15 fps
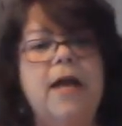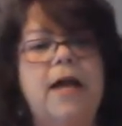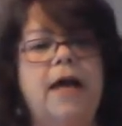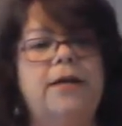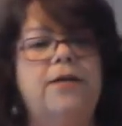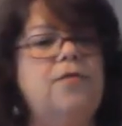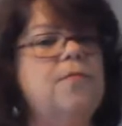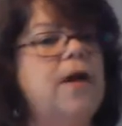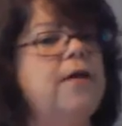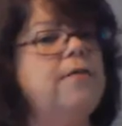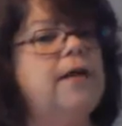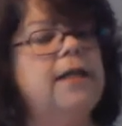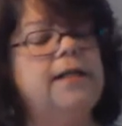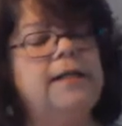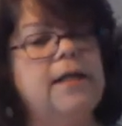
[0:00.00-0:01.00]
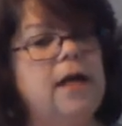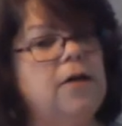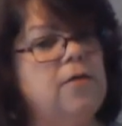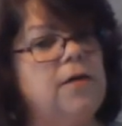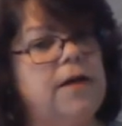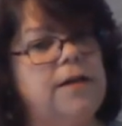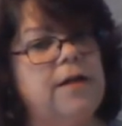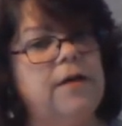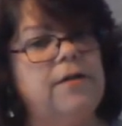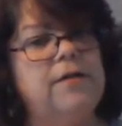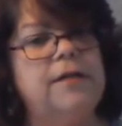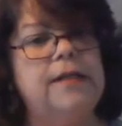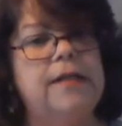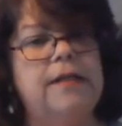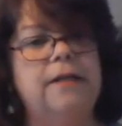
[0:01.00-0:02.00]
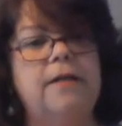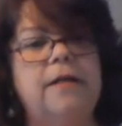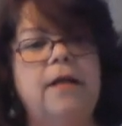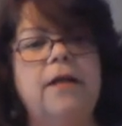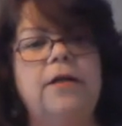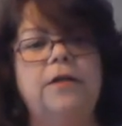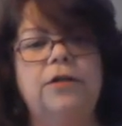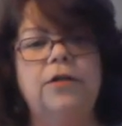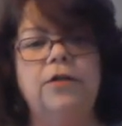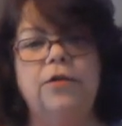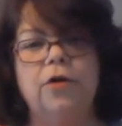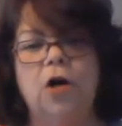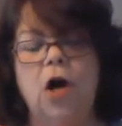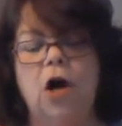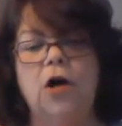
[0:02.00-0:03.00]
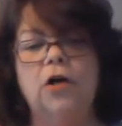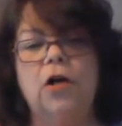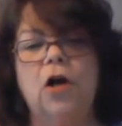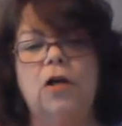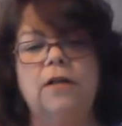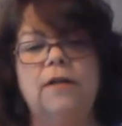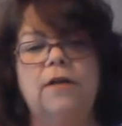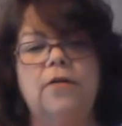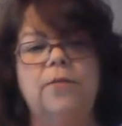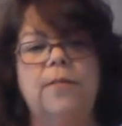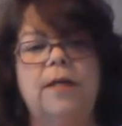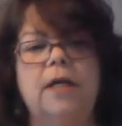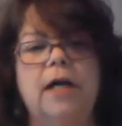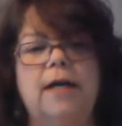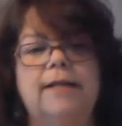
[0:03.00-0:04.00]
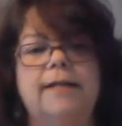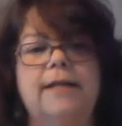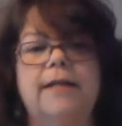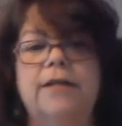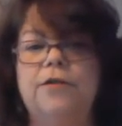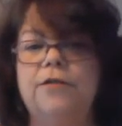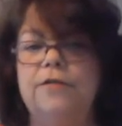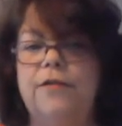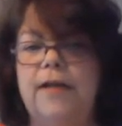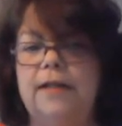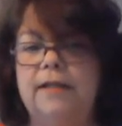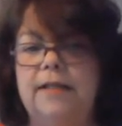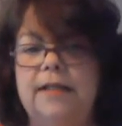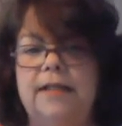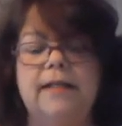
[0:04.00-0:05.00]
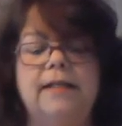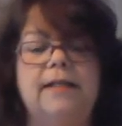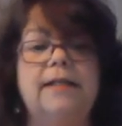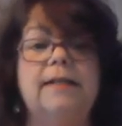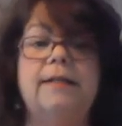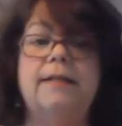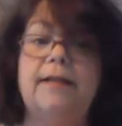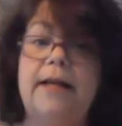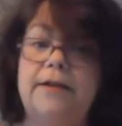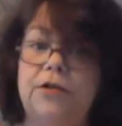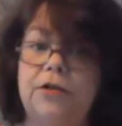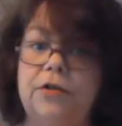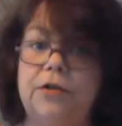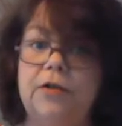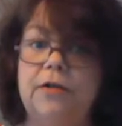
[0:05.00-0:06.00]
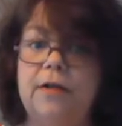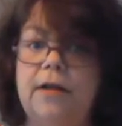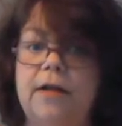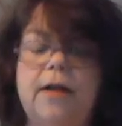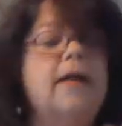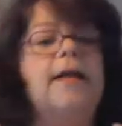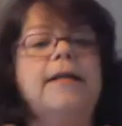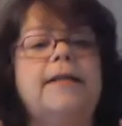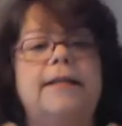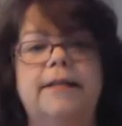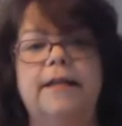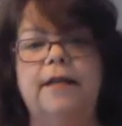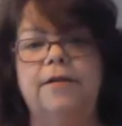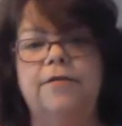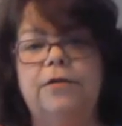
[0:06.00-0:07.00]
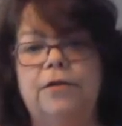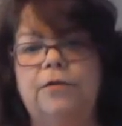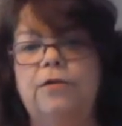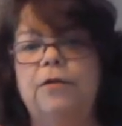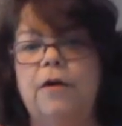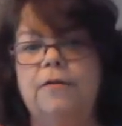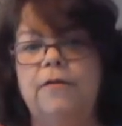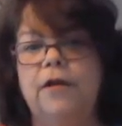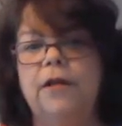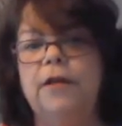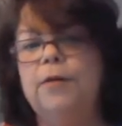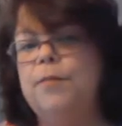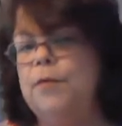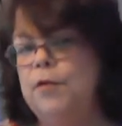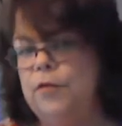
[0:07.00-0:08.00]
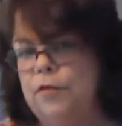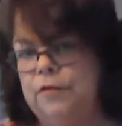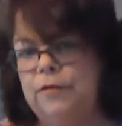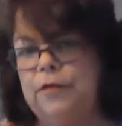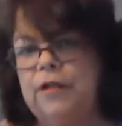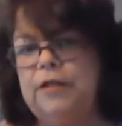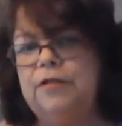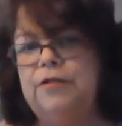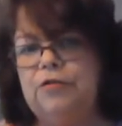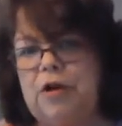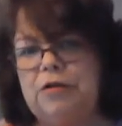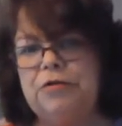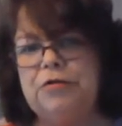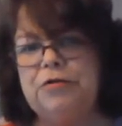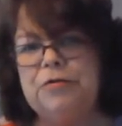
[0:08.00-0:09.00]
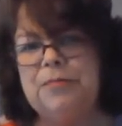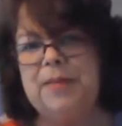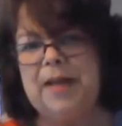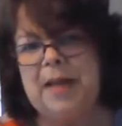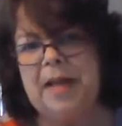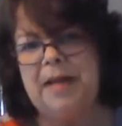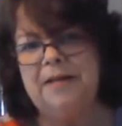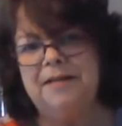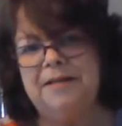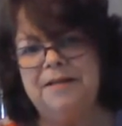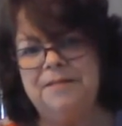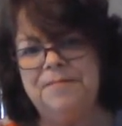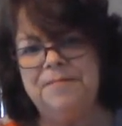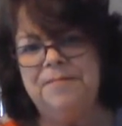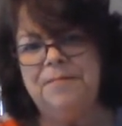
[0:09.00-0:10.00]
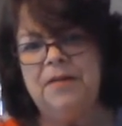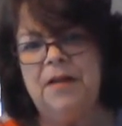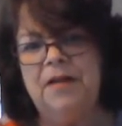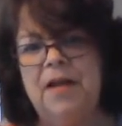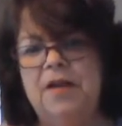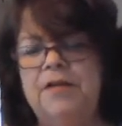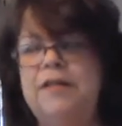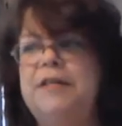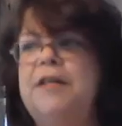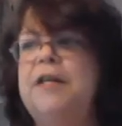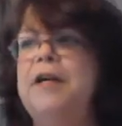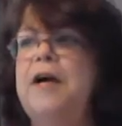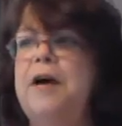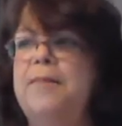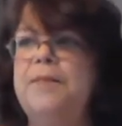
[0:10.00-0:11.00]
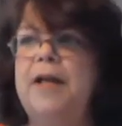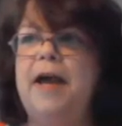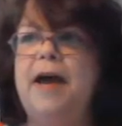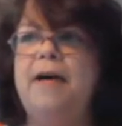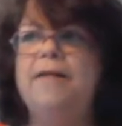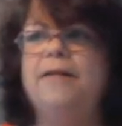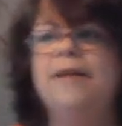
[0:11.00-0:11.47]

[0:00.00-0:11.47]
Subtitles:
and you might want to tuck one of those in to your cart also, because interfacing is essential to give you a really beautifully structured band. Carrie's going to come now